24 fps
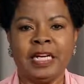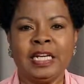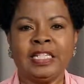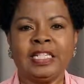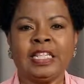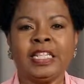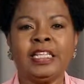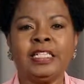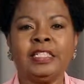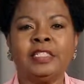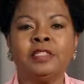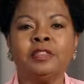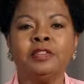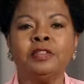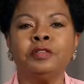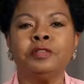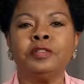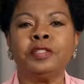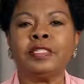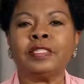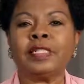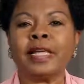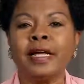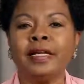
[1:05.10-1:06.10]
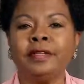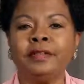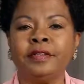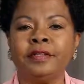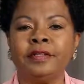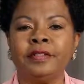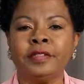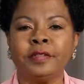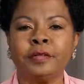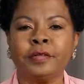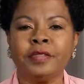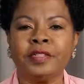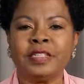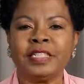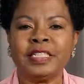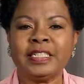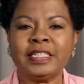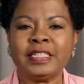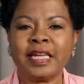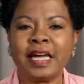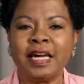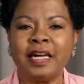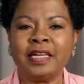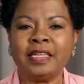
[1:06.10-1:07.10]
These new standards were
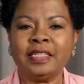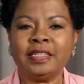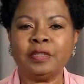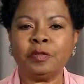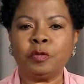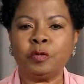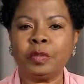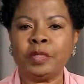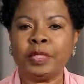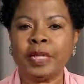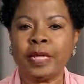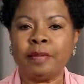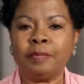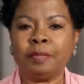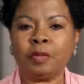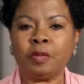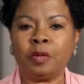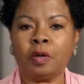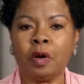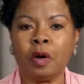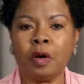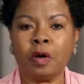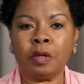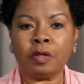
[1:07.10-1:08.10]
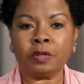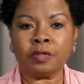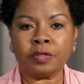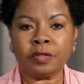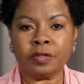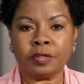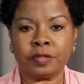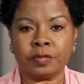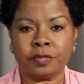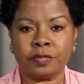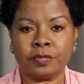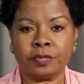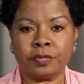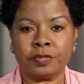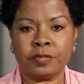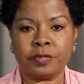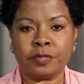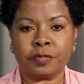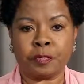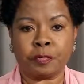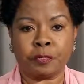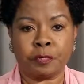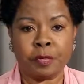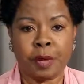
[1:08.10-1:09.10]
designed to enable all
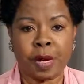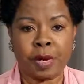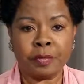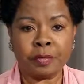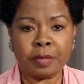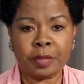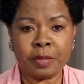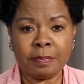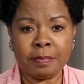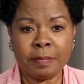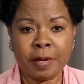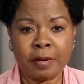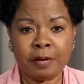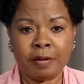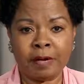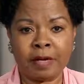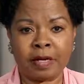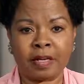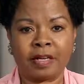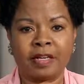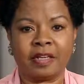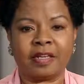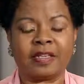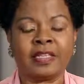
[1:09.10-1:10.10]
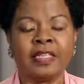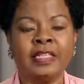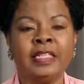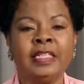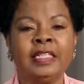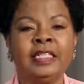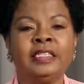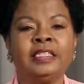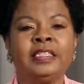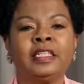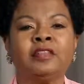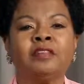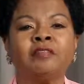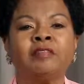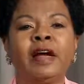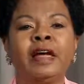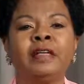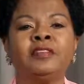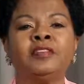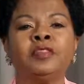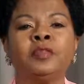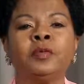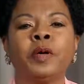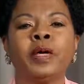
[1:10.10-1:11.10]
students throughout America to
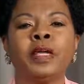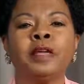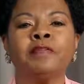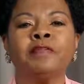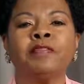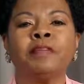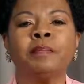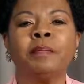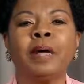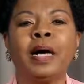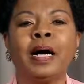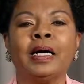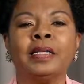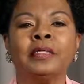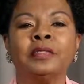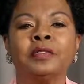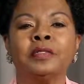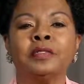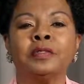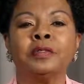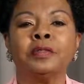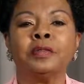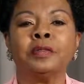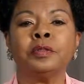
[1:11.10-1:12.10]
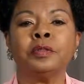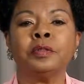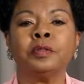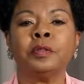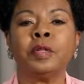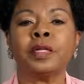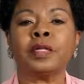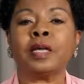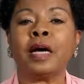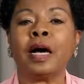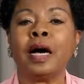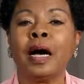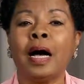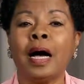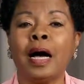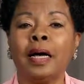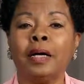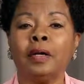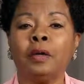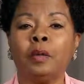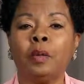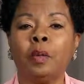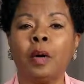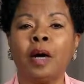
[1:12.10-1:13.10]
graduate from high school with a
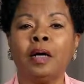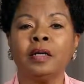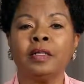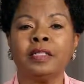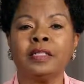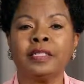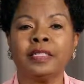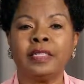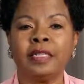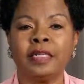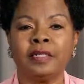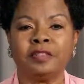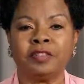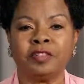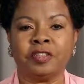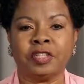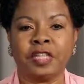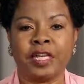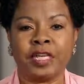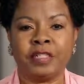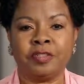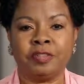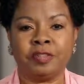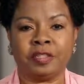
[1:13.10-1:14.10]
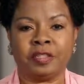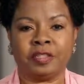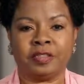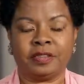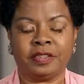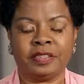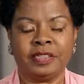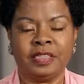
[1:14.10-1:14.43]
high-quality education.